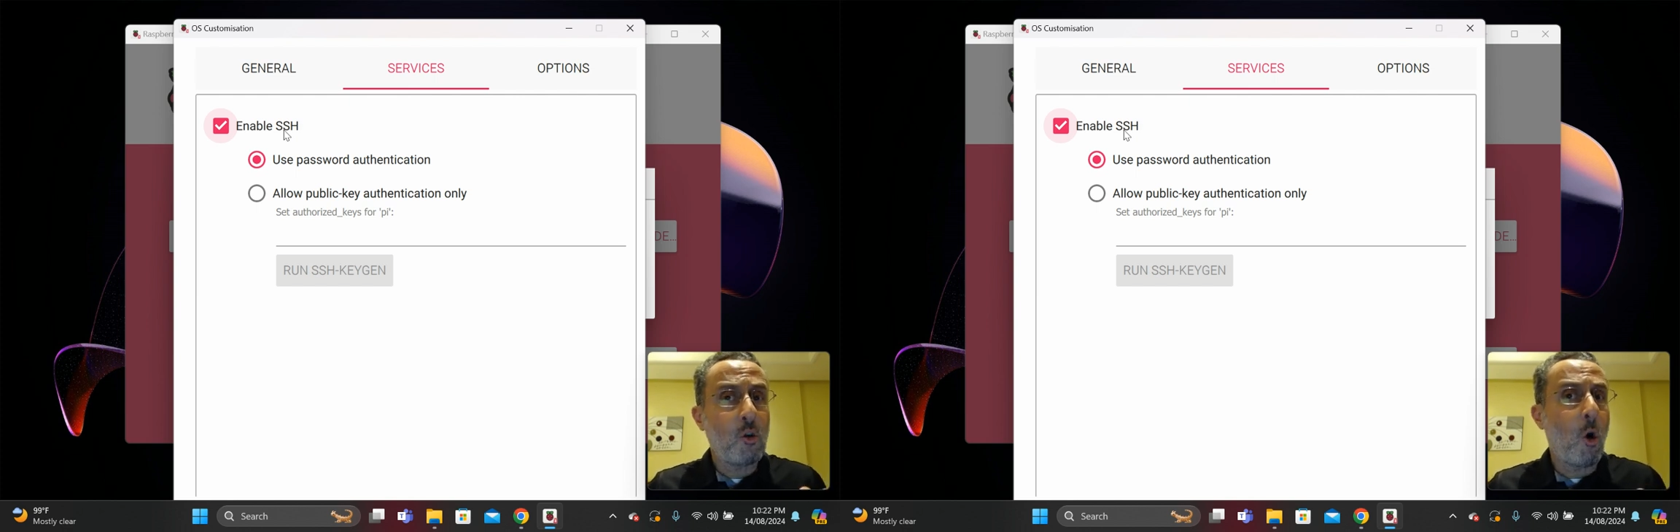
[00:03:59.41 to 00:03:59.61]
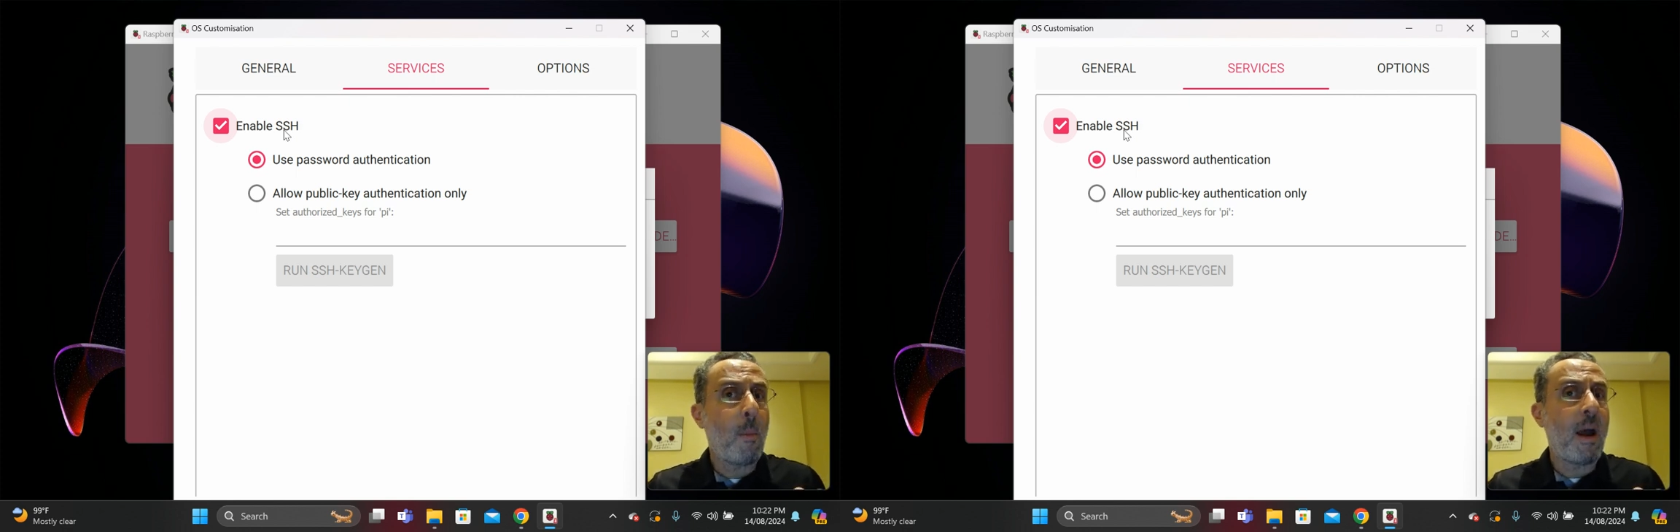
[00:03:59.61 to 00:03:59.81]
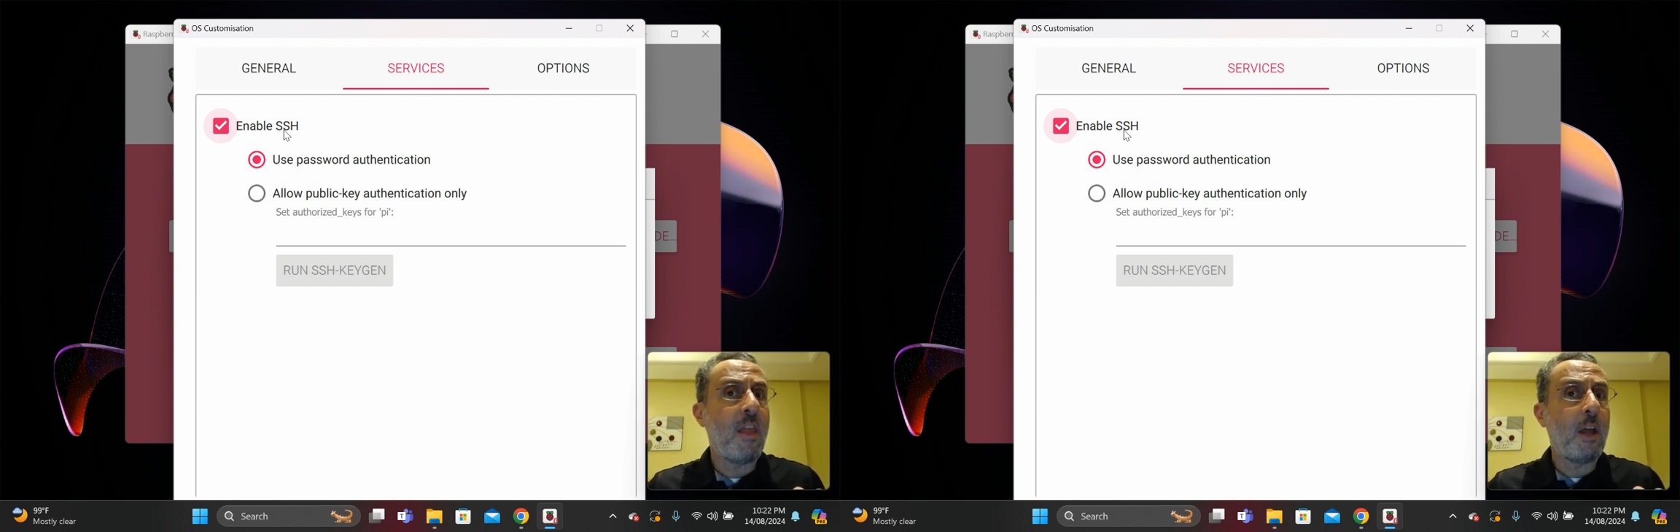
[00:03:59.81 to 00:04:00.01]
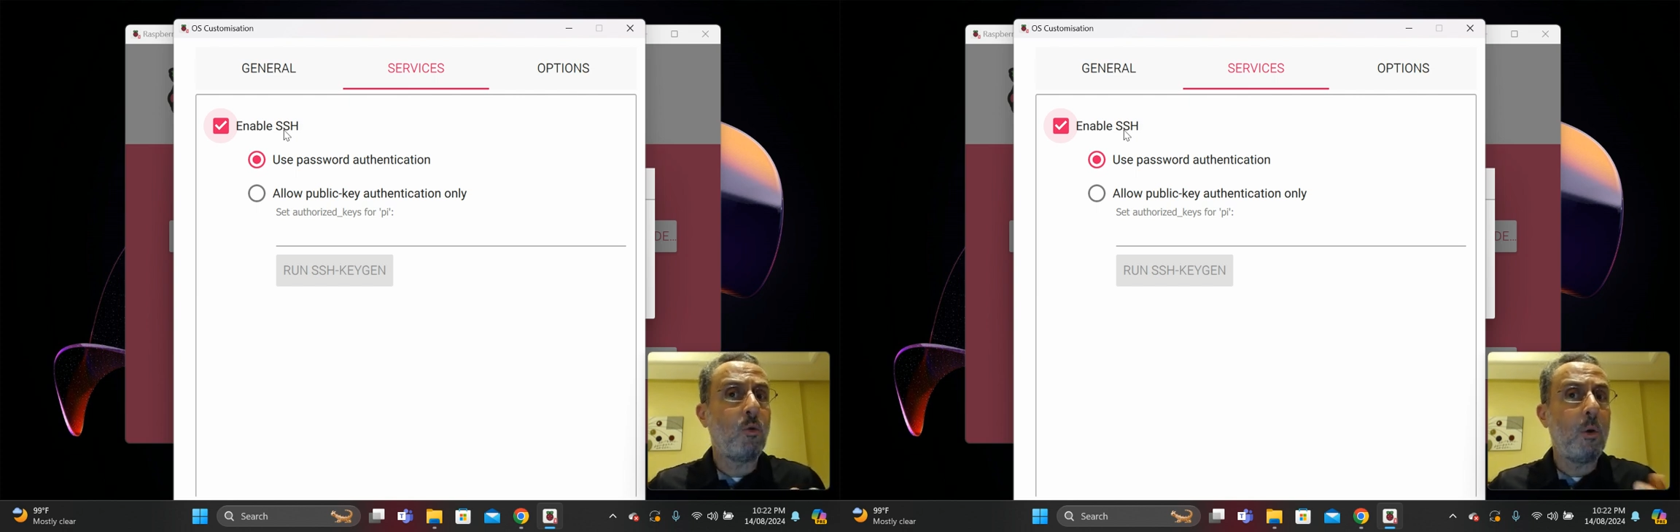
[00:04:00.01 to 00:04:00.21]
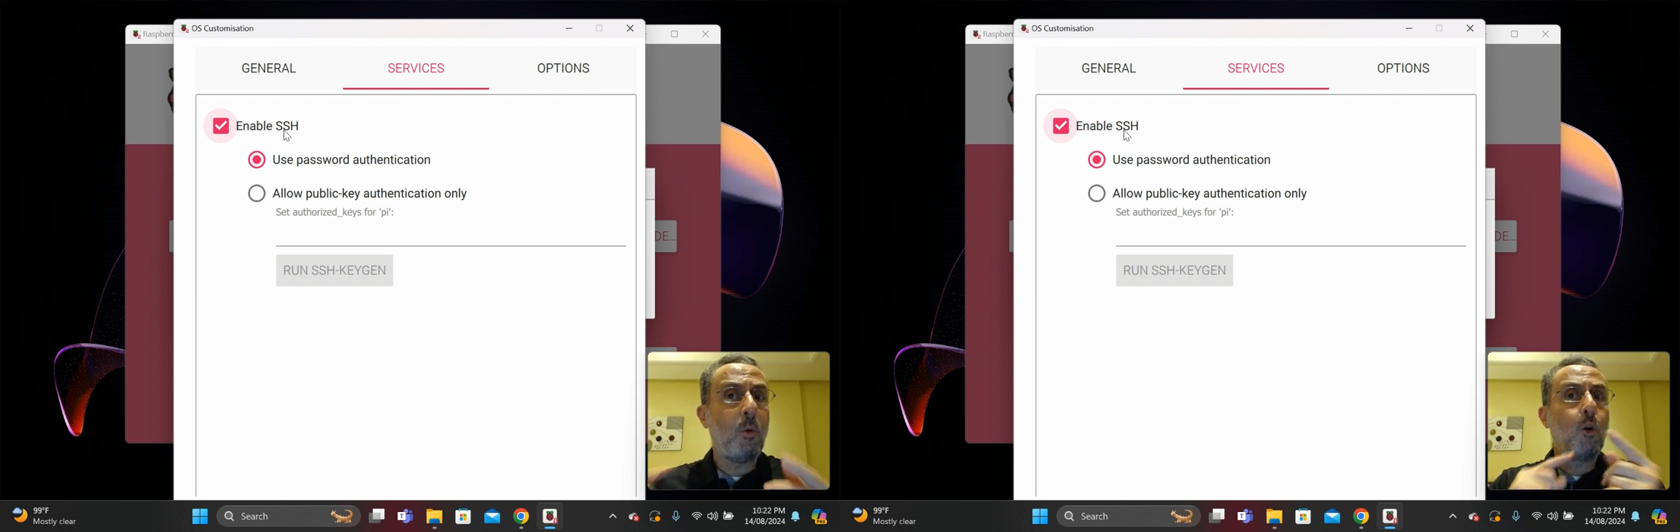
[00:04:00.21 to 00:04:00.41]
command that
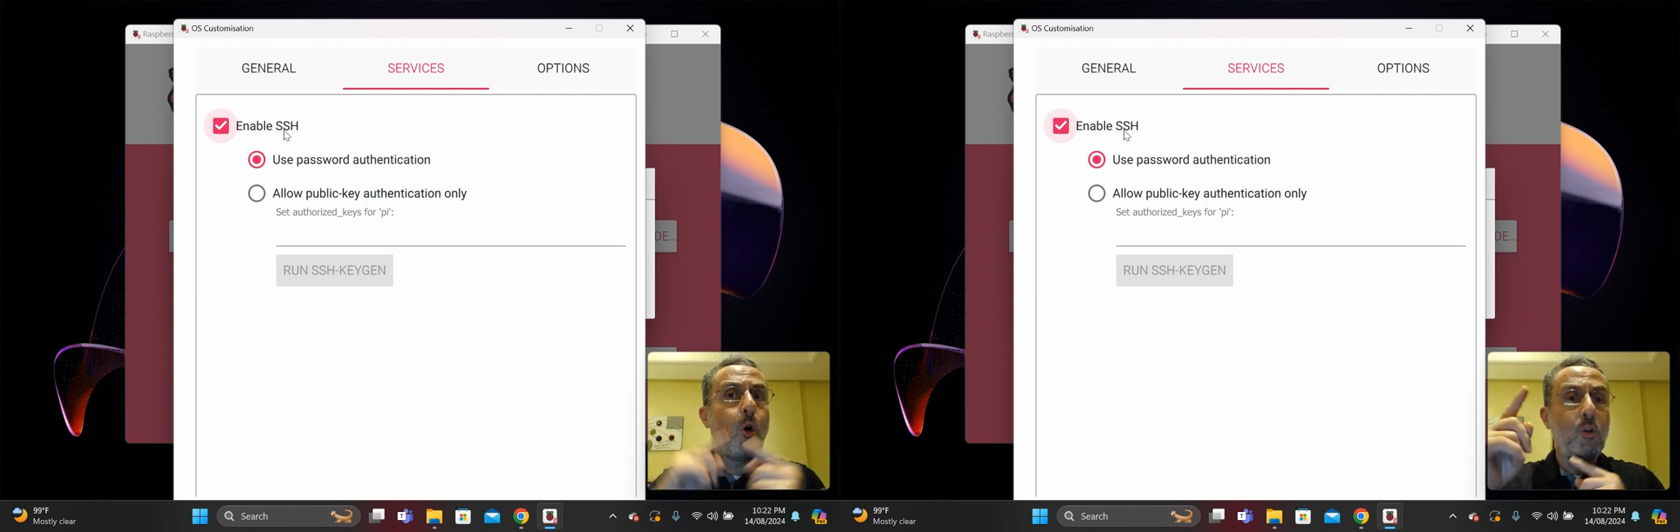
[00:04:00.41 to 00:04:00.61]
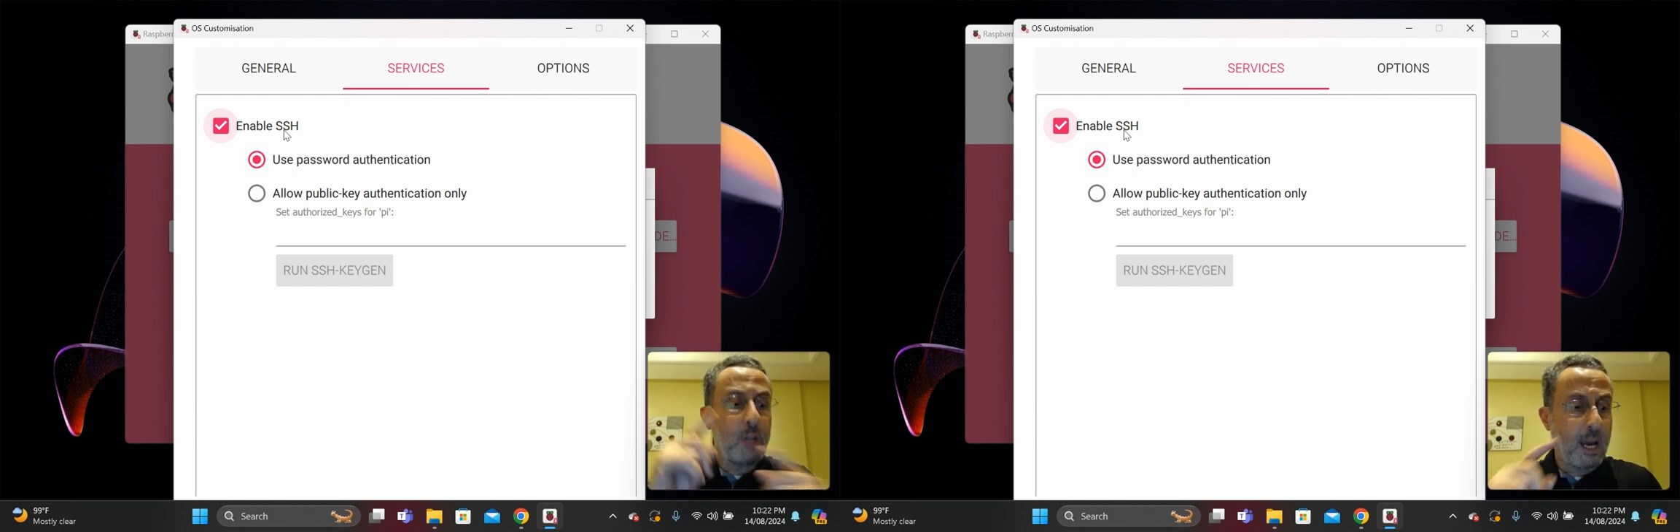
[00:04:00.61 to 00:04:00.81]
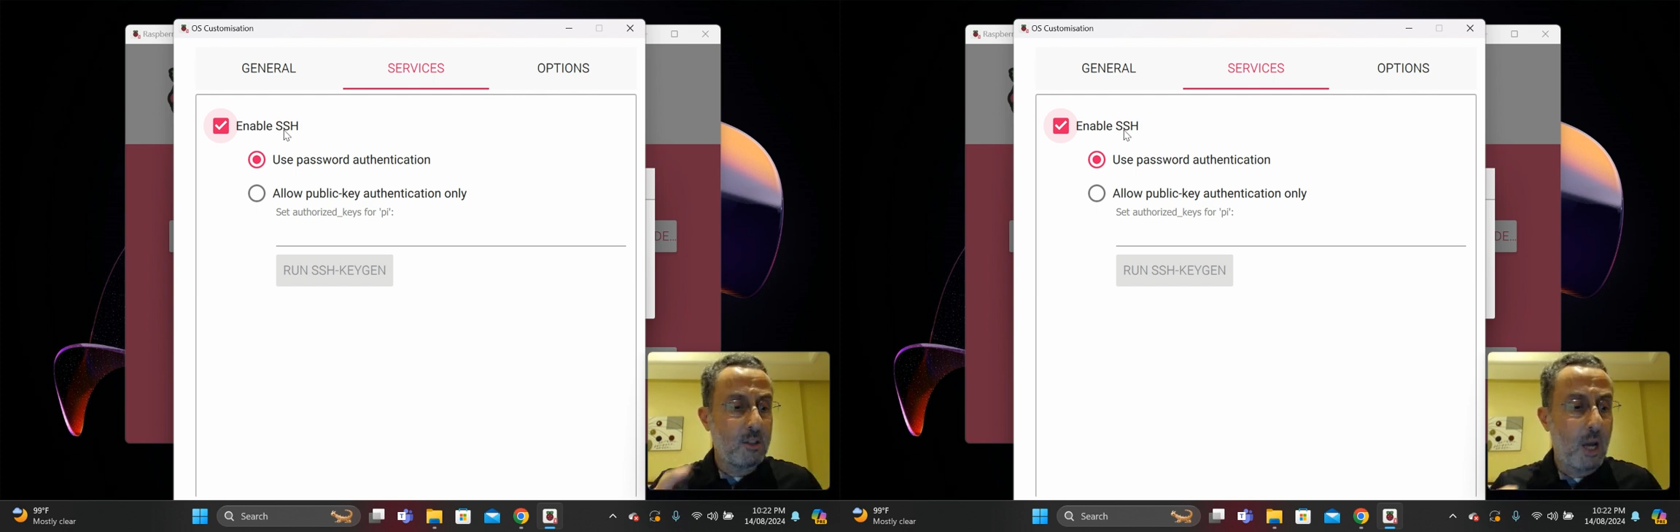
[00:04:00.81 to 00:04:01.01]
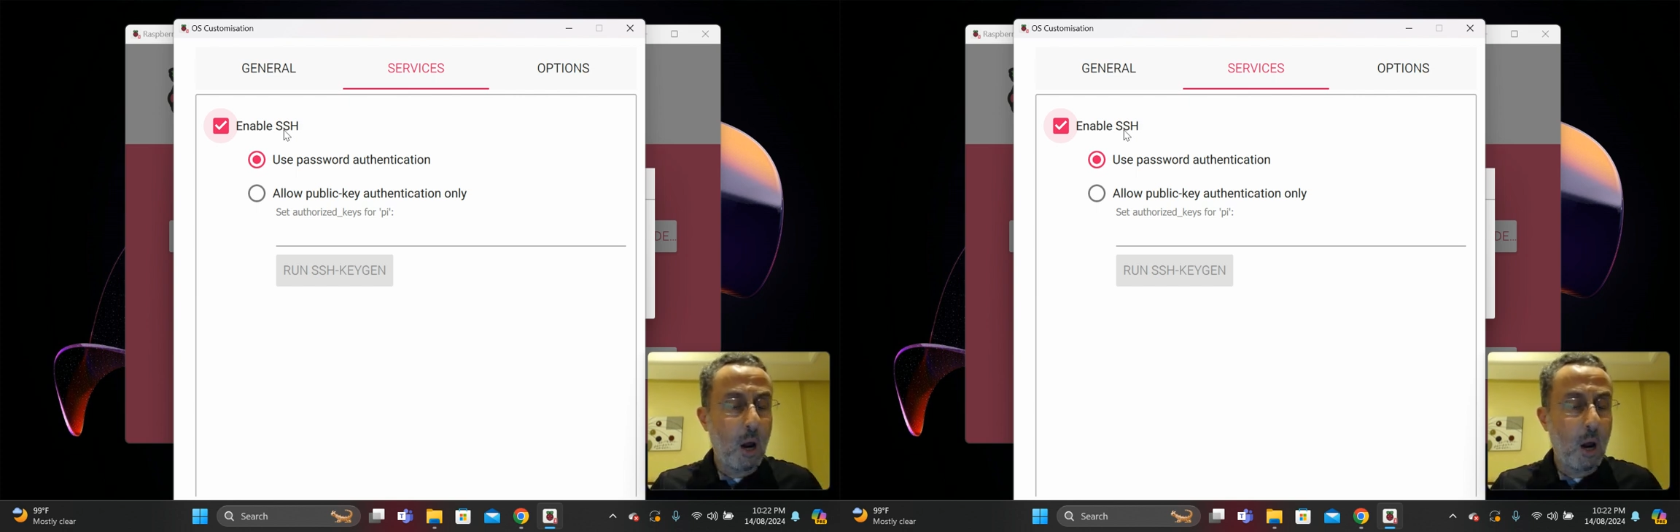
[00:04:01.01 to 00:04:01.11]
we will contact